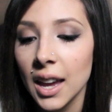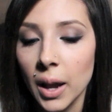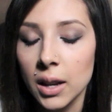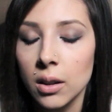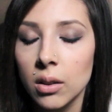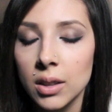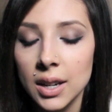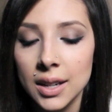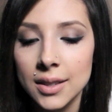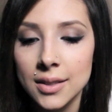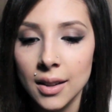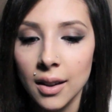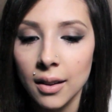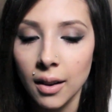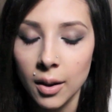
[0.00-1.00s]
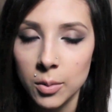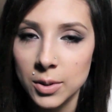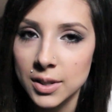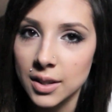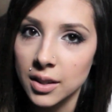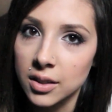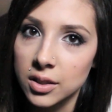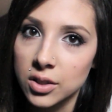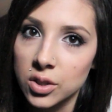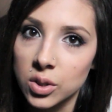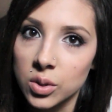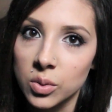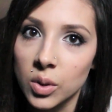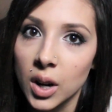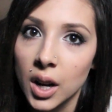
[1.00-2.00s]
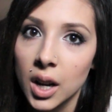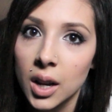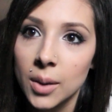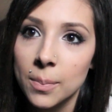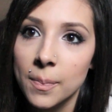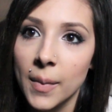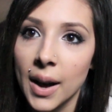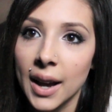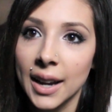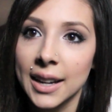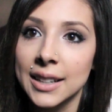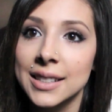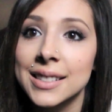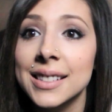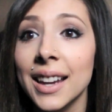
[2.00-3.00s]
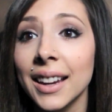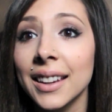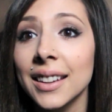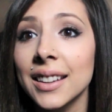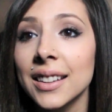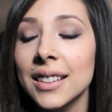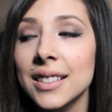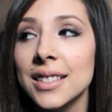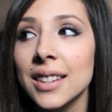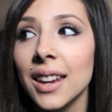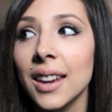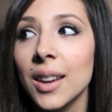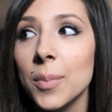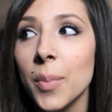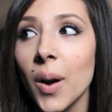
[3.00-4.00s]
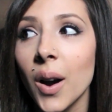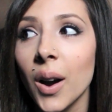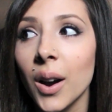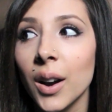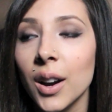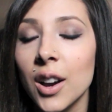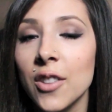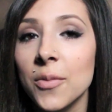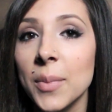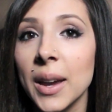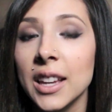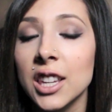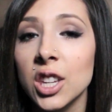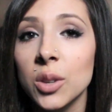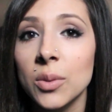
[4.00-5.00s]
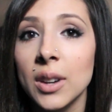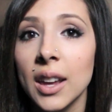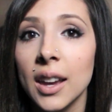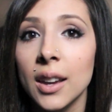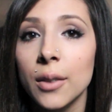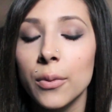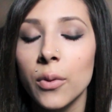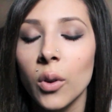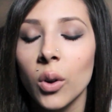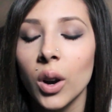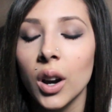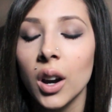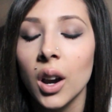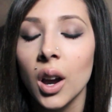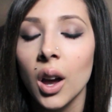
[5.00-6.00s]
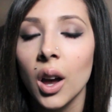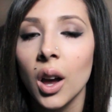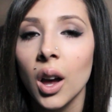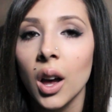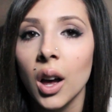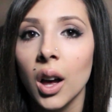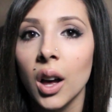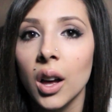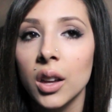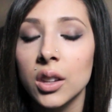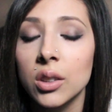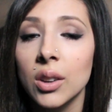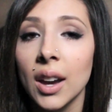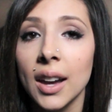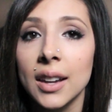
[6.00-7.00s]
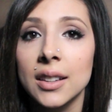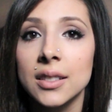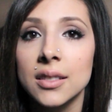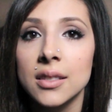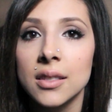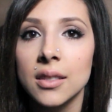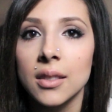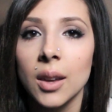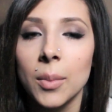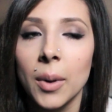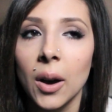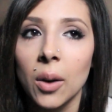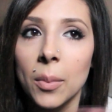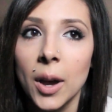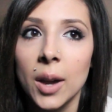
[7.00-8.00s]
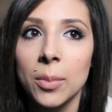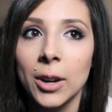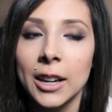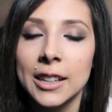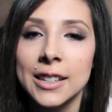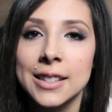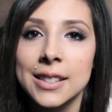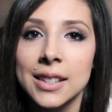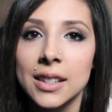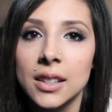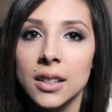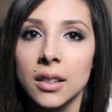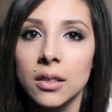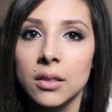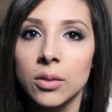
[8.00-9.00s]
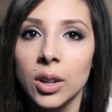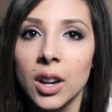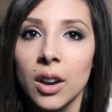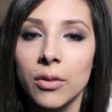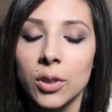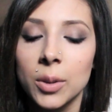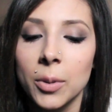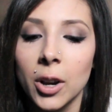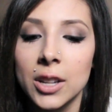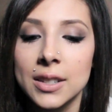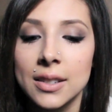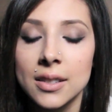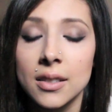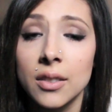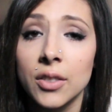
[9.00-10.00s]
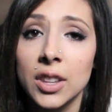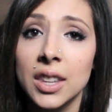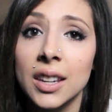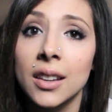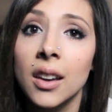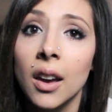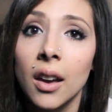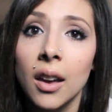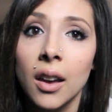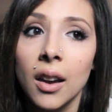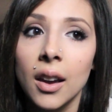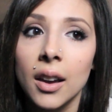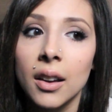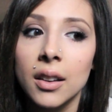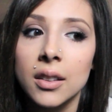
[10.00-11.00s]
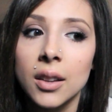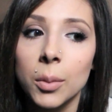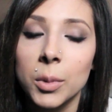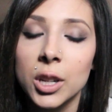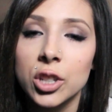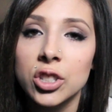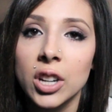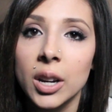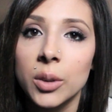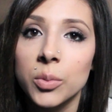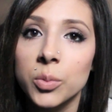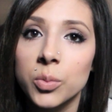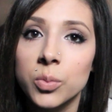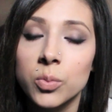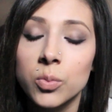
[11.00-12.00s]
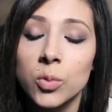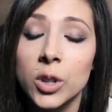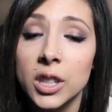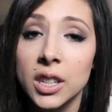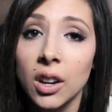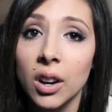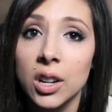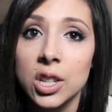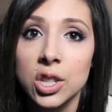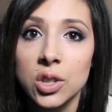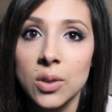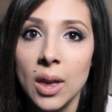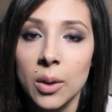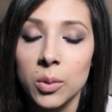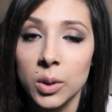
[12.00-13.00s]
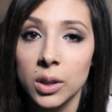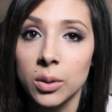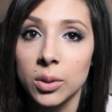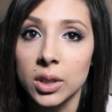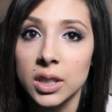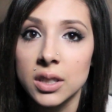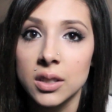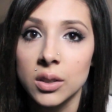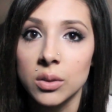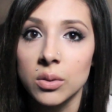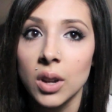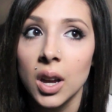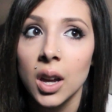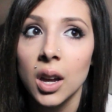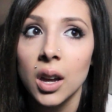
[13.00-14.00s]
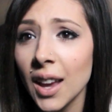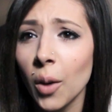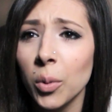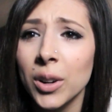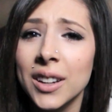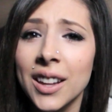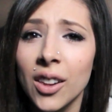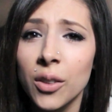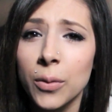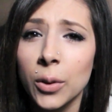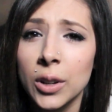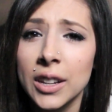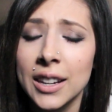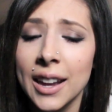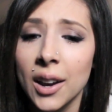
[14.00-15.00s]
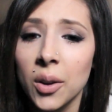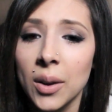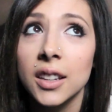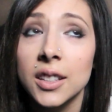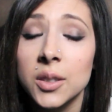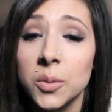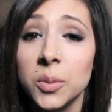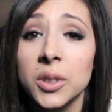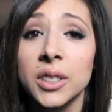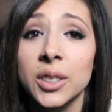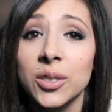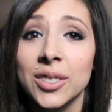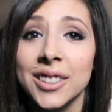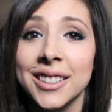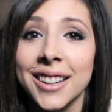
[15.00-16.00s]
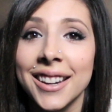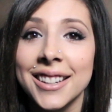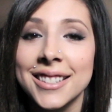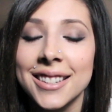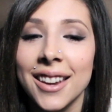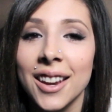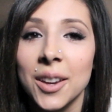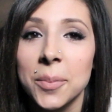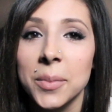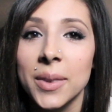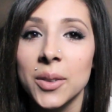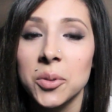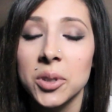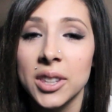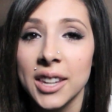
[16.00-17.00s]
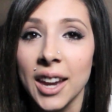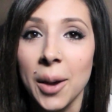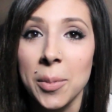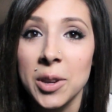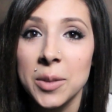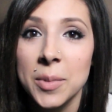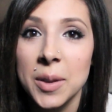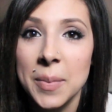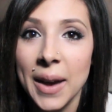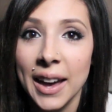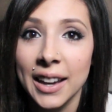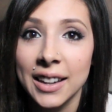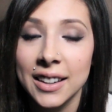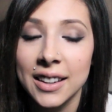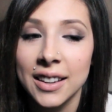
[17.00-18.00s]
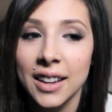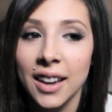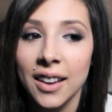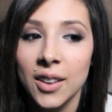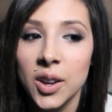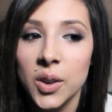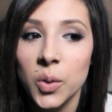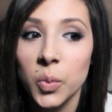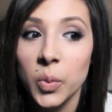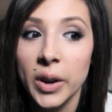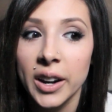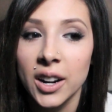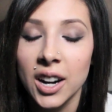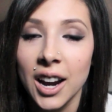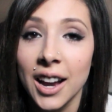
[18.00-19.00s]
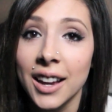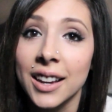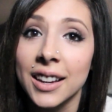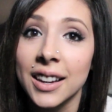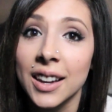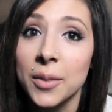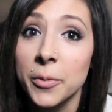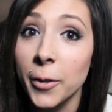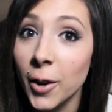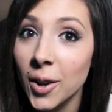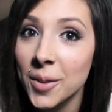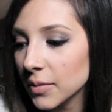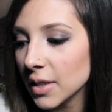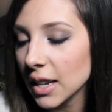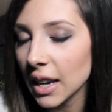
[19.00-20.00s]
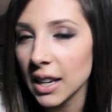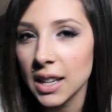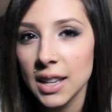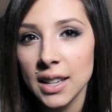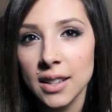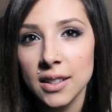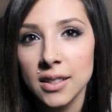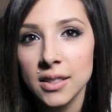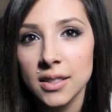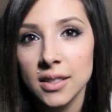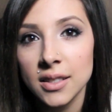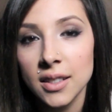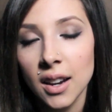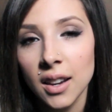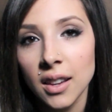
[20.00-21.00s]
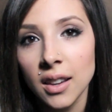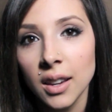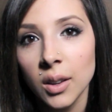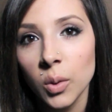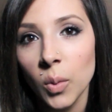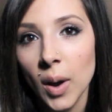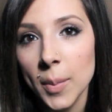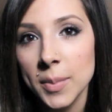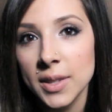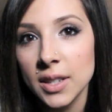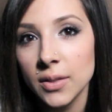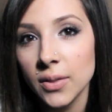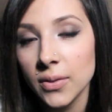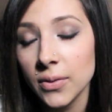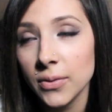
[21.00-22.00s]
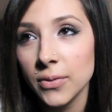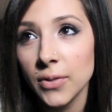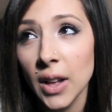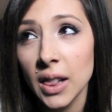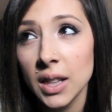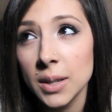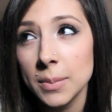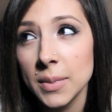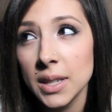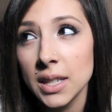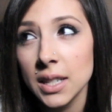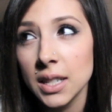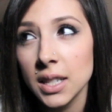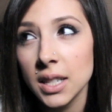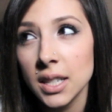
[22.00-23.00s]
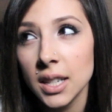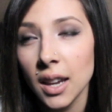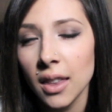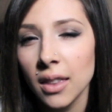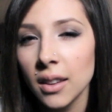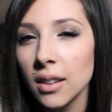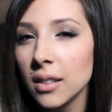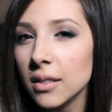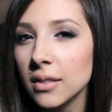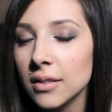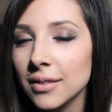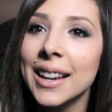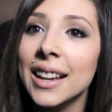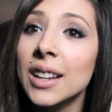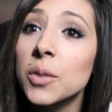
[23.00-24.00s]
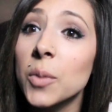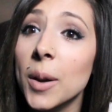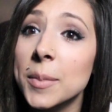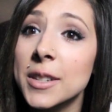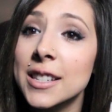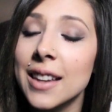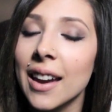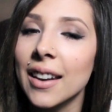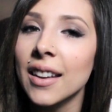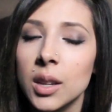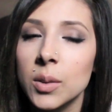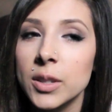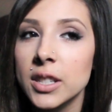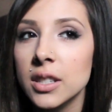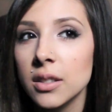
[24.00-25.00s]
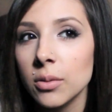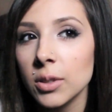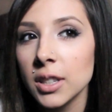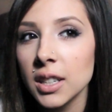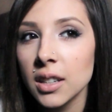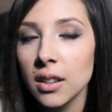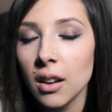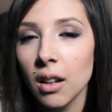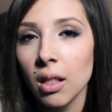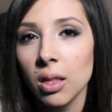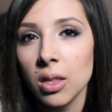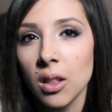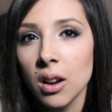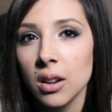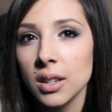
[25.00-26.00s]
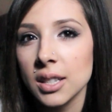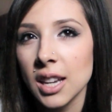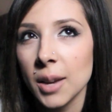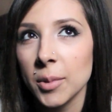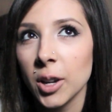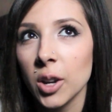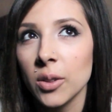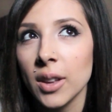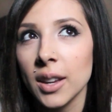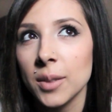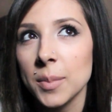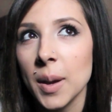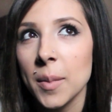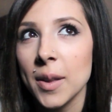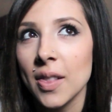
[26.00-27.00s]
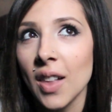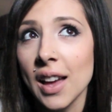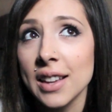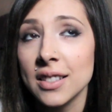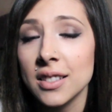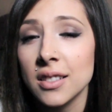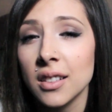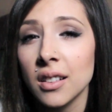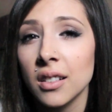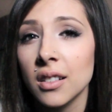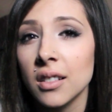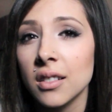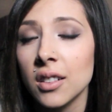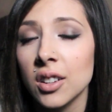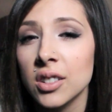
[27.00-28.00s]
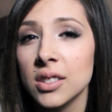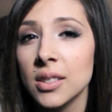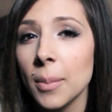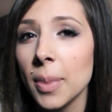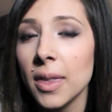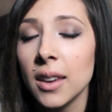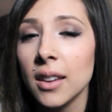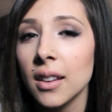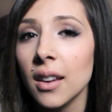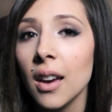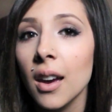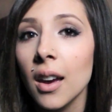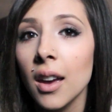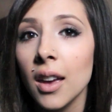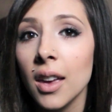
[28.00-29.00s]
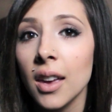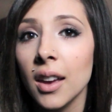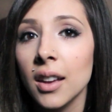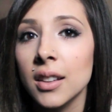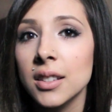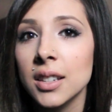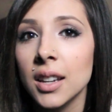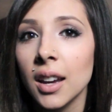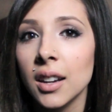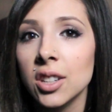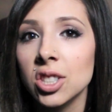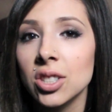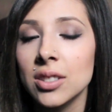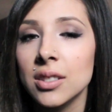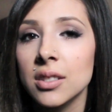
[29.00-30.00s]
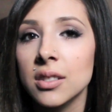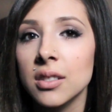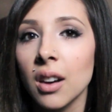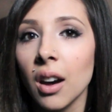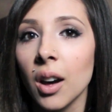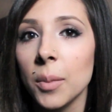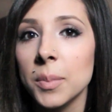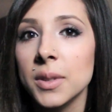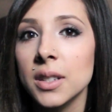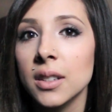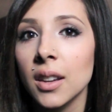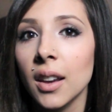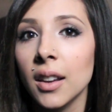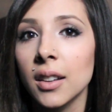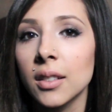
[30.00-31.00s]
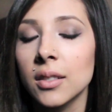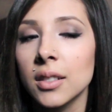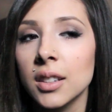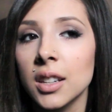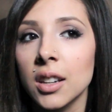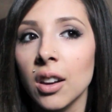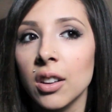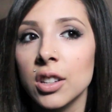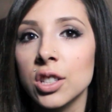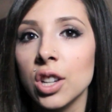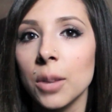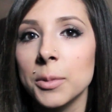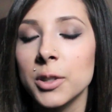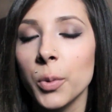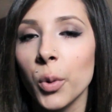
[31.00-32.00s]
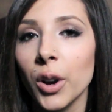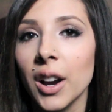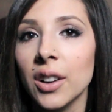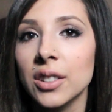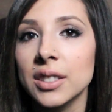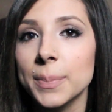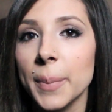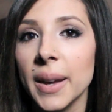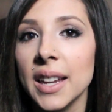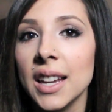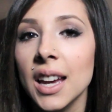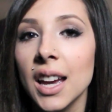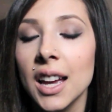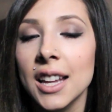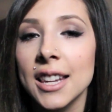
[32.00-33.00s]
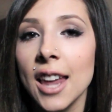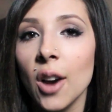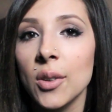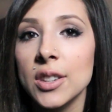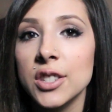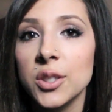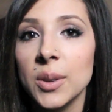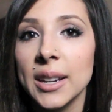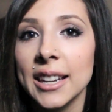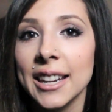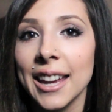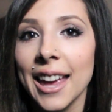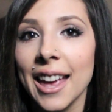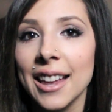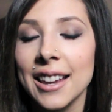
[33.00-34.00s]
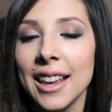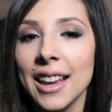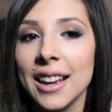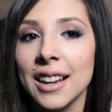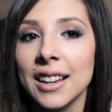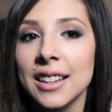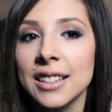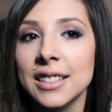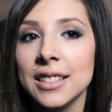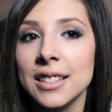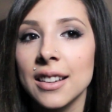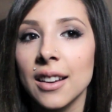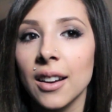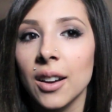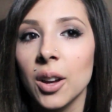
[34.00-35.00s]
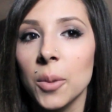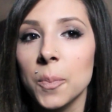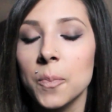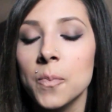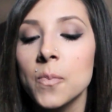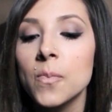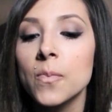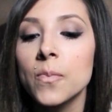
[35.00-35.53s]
I know that I said I was gonna do my second part of my Q&A for uh, you guys about my pregnancy and recovery process and everything and I'm gonna try really hard to do that really, really soon. Yeah, we're in California now. It's really, really nice. I'm really happy to be back where I am from. Danny is studying web development, I think, and web design. He was doing it a long time ago, like maybe last year or something, and he kind of just stopped and he got a job somewhere else, but now he's doing it again and um,